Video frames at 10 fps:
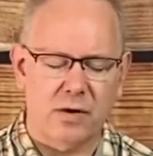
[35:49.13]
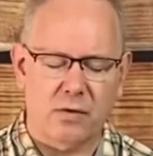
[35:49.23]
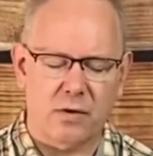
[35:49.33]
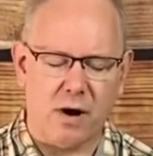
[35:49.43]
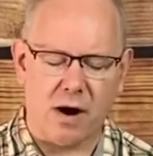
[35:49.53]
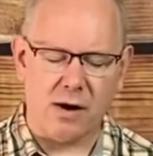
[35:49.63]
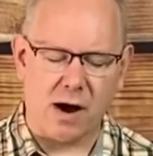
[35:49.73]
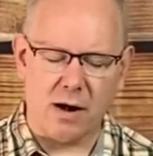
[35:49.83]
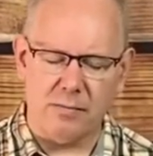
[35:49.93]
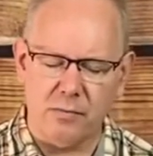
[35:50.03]
or
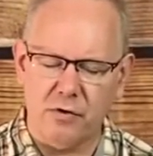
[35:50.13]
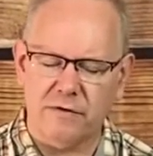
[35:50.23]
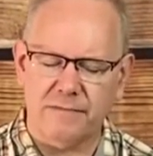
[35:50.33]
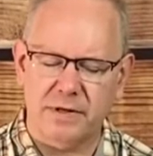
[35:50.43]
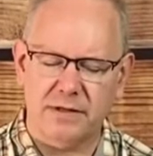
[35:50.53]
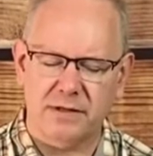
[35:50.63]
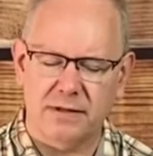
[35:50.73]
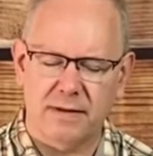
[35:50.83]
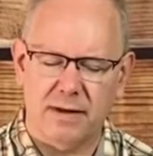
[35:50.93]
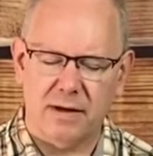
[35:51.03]
our movement.
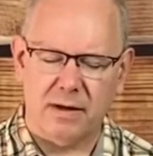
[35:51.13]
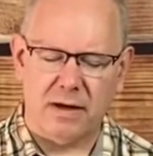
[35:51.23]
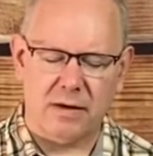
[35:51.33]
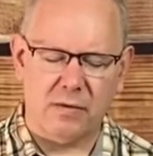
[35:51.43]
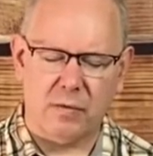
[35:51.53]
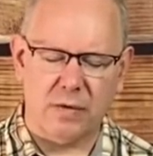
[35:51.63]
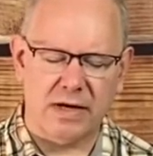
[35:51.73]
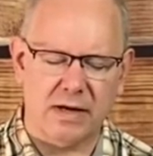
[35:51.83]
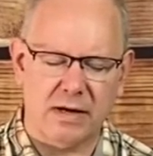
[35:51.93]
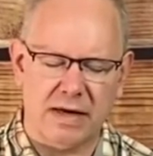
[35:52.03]

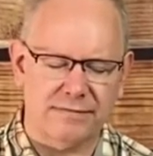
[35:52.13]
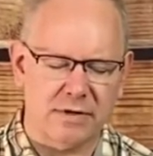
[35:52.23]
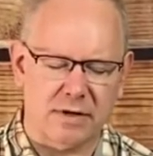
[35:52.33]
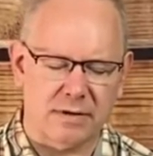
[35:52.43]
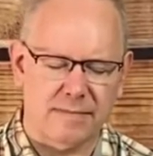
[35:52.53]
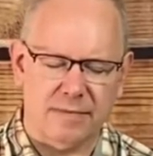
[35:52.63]
We have to